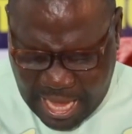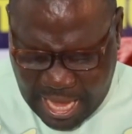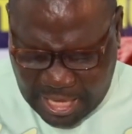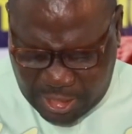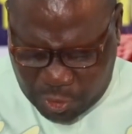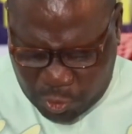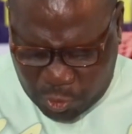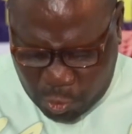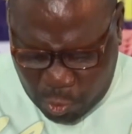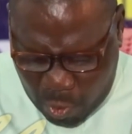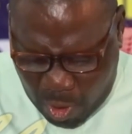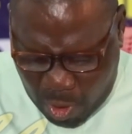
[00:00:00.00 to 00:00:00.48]

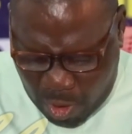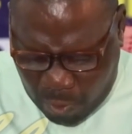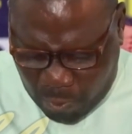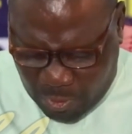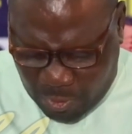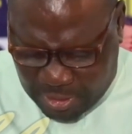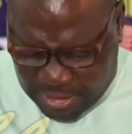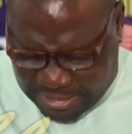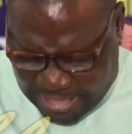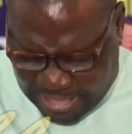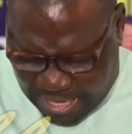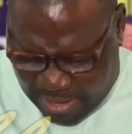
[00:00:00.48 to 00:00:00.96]
and to work
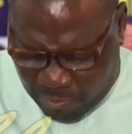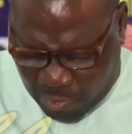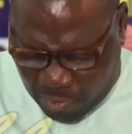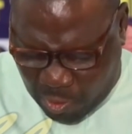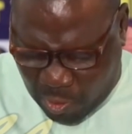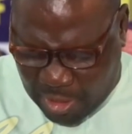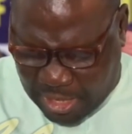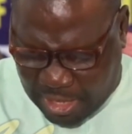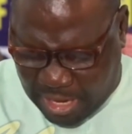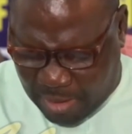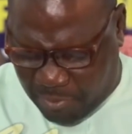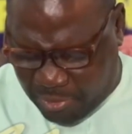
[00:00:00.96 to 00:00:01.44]
with them
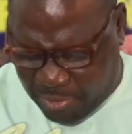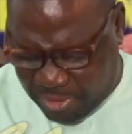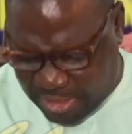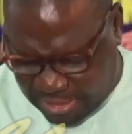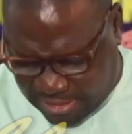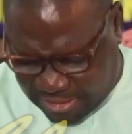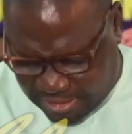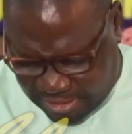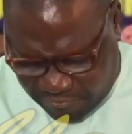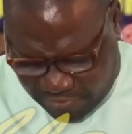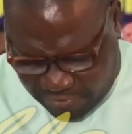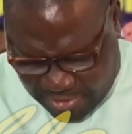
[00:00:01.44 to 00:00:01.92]

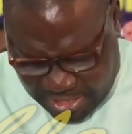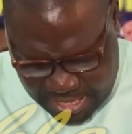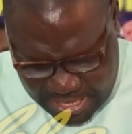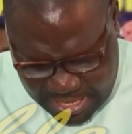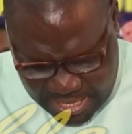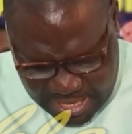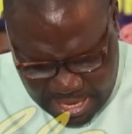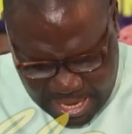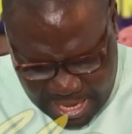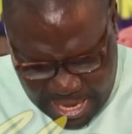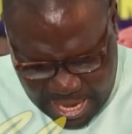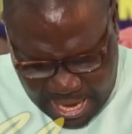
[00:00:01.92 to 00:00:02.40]

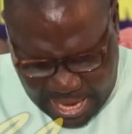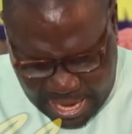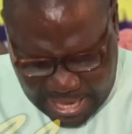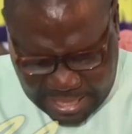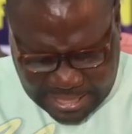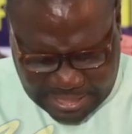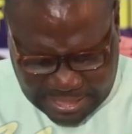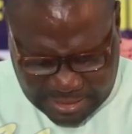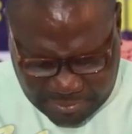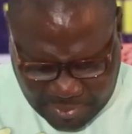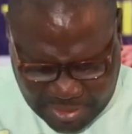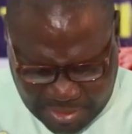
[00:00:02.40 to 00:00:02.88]
collaboratively
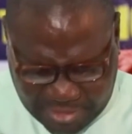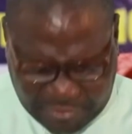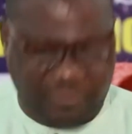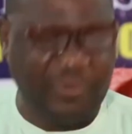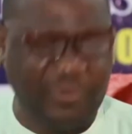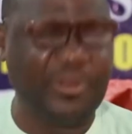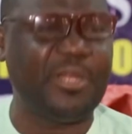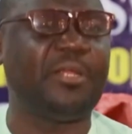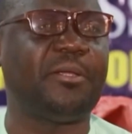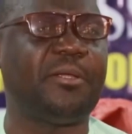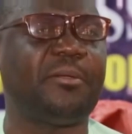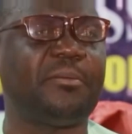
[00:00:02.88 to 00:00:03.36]
and
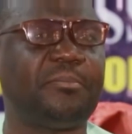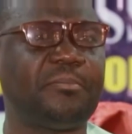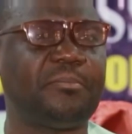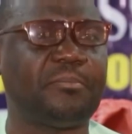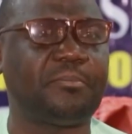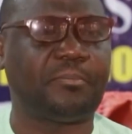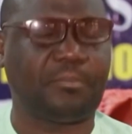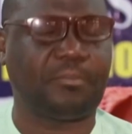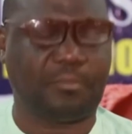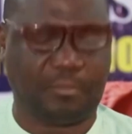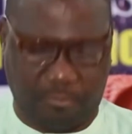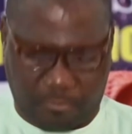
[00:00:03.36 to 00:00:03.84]
respectfully.
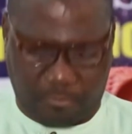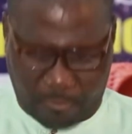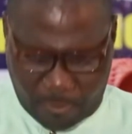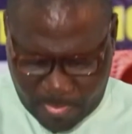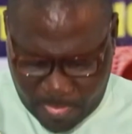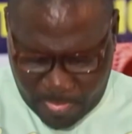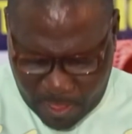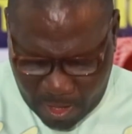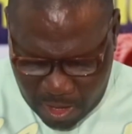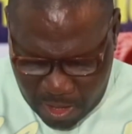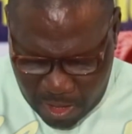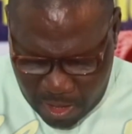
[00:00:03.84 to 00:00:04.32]

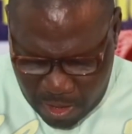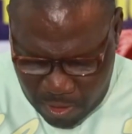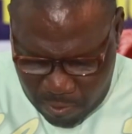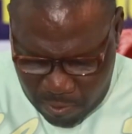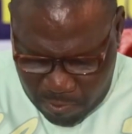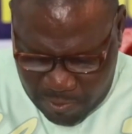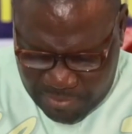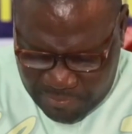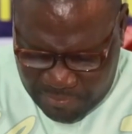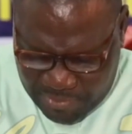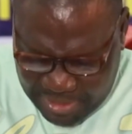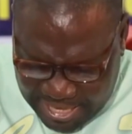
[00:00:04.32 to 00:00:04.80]

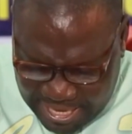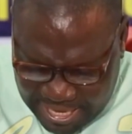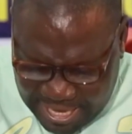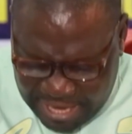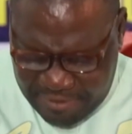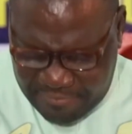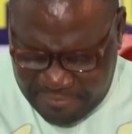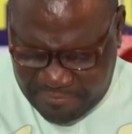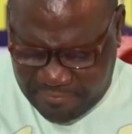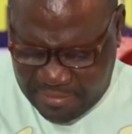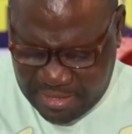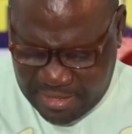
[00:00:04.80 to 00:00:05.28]
We
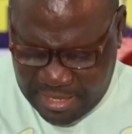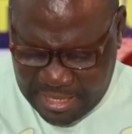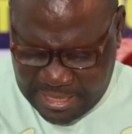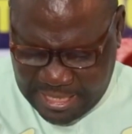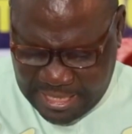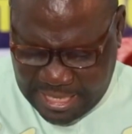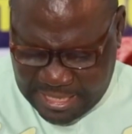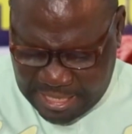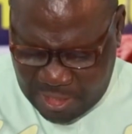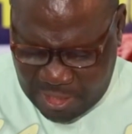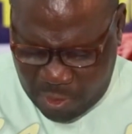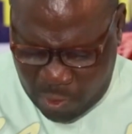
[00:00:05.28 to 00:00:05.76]
believe
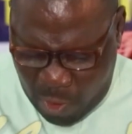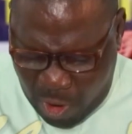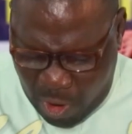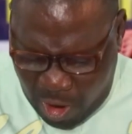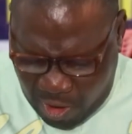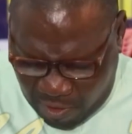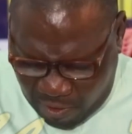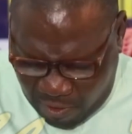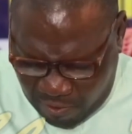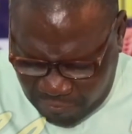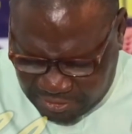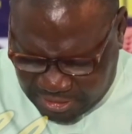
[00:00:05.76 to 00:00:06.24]
that the
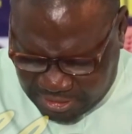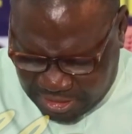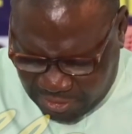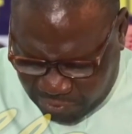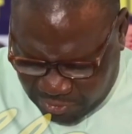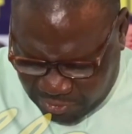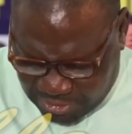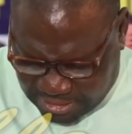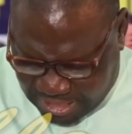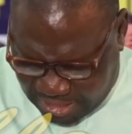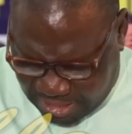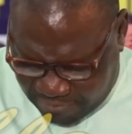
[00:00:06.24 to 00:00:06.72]
work of
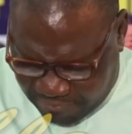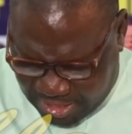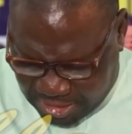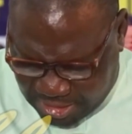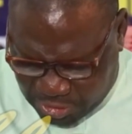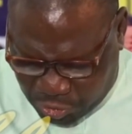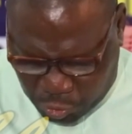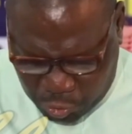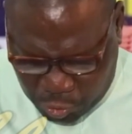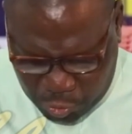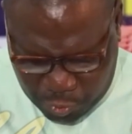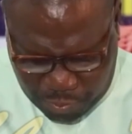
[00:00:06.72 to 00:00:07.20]
civil
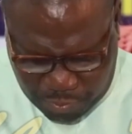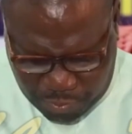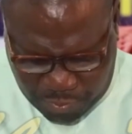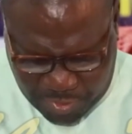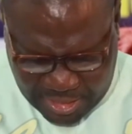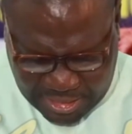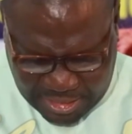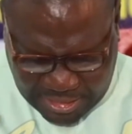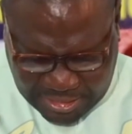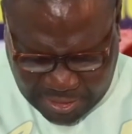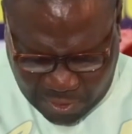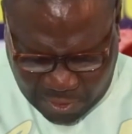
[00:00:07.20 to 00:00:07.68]
servants should
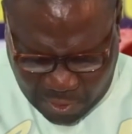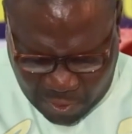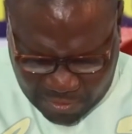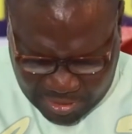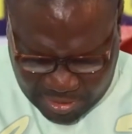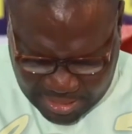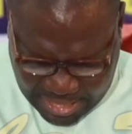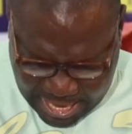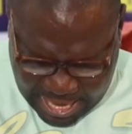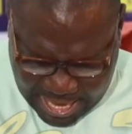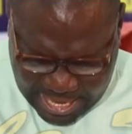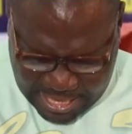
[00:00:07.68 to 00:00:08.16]
be
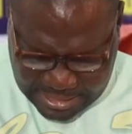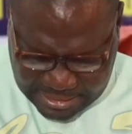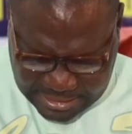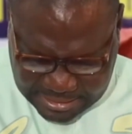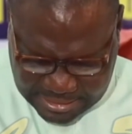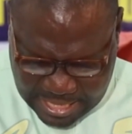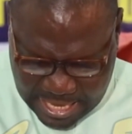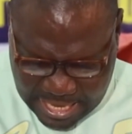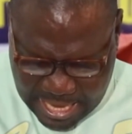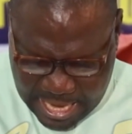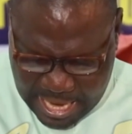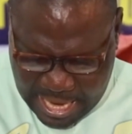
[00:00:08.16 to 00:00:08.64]

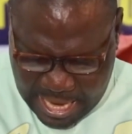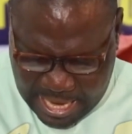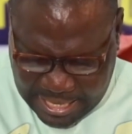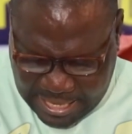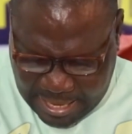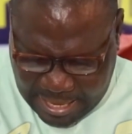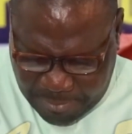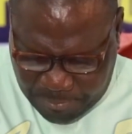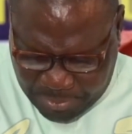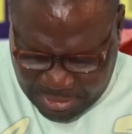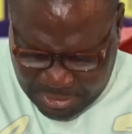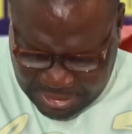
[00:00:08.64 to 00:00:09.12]
recognized
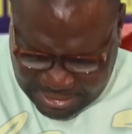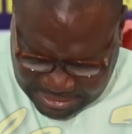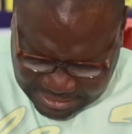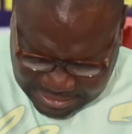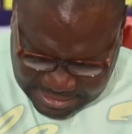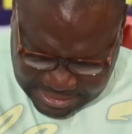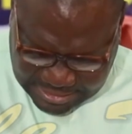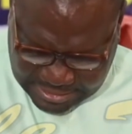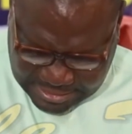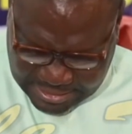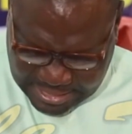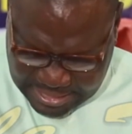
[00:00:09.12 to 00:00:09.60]
and
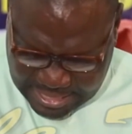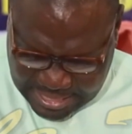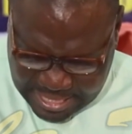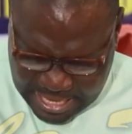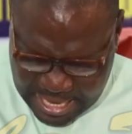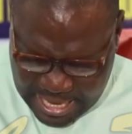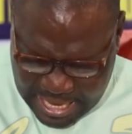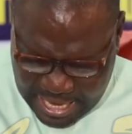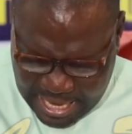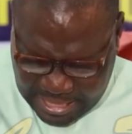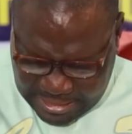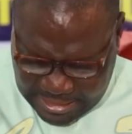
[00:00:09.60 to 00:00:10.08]
appreciated,
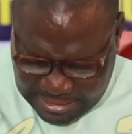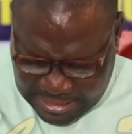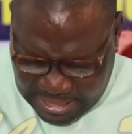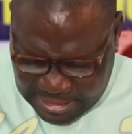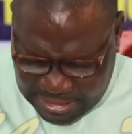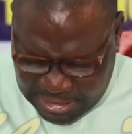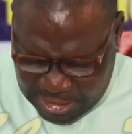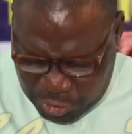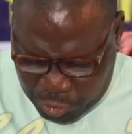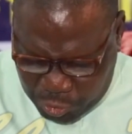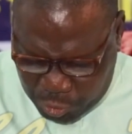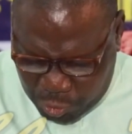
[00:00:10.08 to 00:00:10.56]
and
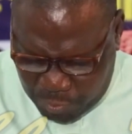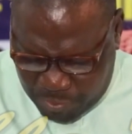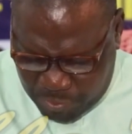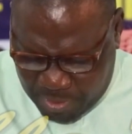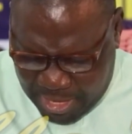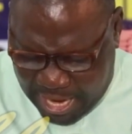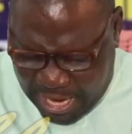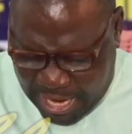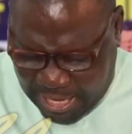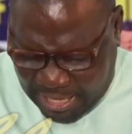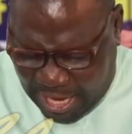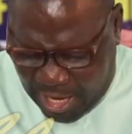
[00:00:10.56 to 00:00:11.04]
that they should
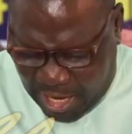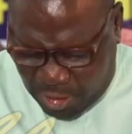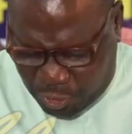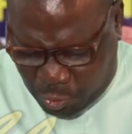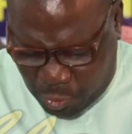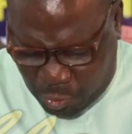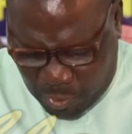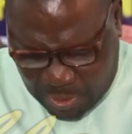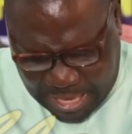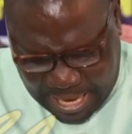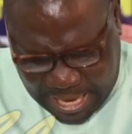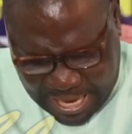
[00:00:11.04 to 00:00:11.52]
be allowed
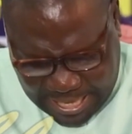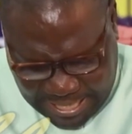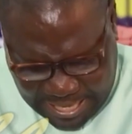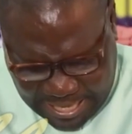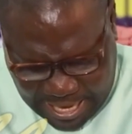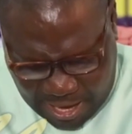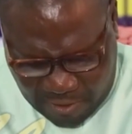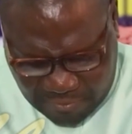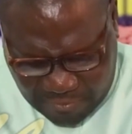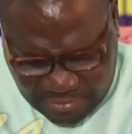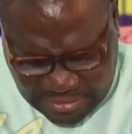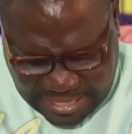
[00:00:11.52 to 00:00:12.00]
to
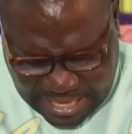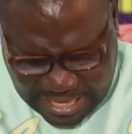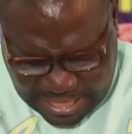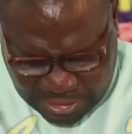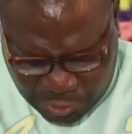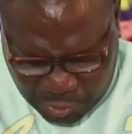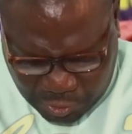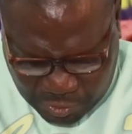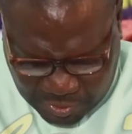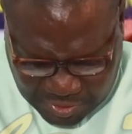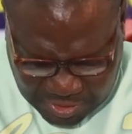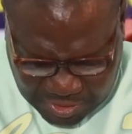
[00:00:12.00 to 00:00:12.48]
carry out their
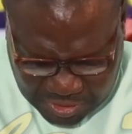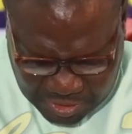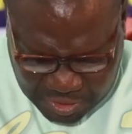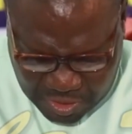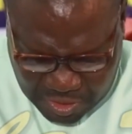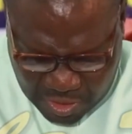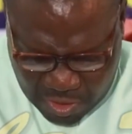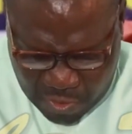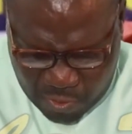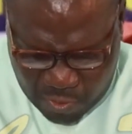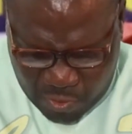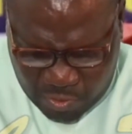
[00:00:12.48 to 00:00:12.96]

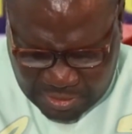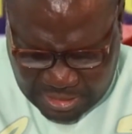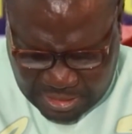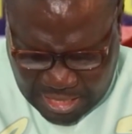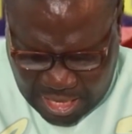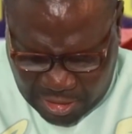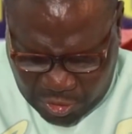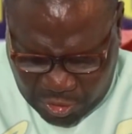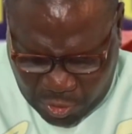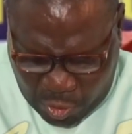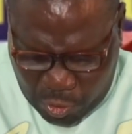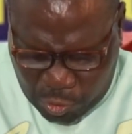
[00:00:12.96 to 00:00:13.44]
duties
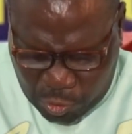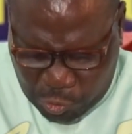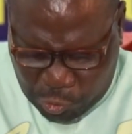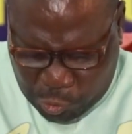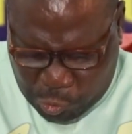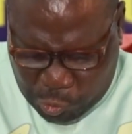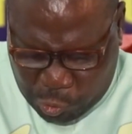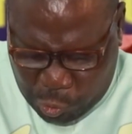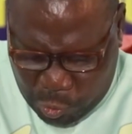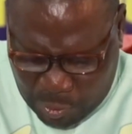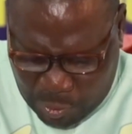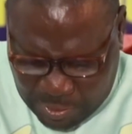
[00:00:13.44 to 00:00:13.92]
without
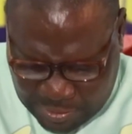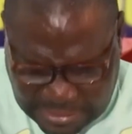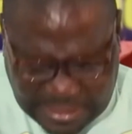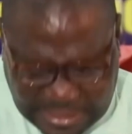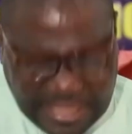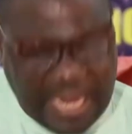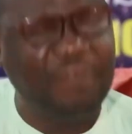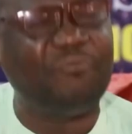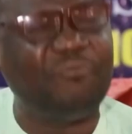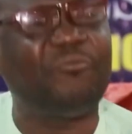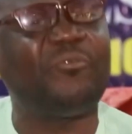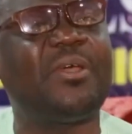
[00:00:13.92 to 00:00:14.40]
undue
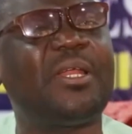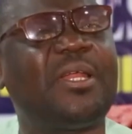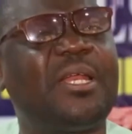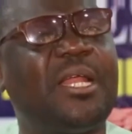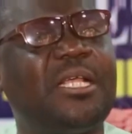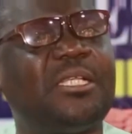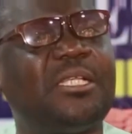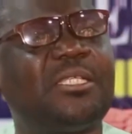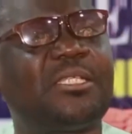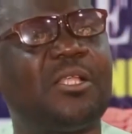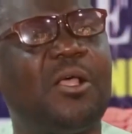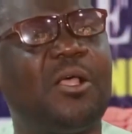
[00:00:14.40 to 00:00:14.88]

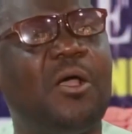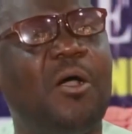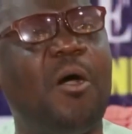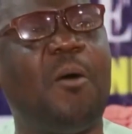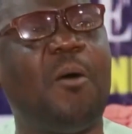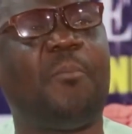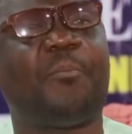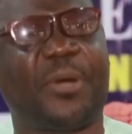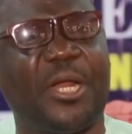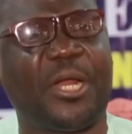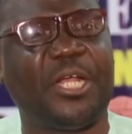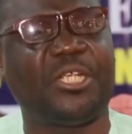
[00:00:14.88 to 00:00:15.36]
interference
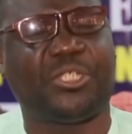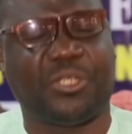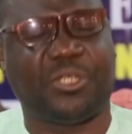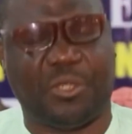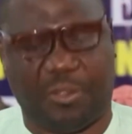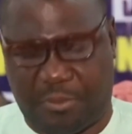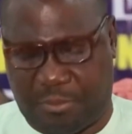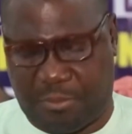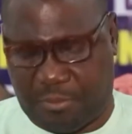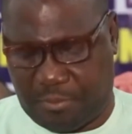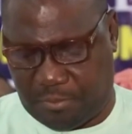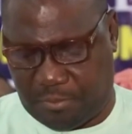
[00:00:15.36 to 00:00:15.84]
or pressure.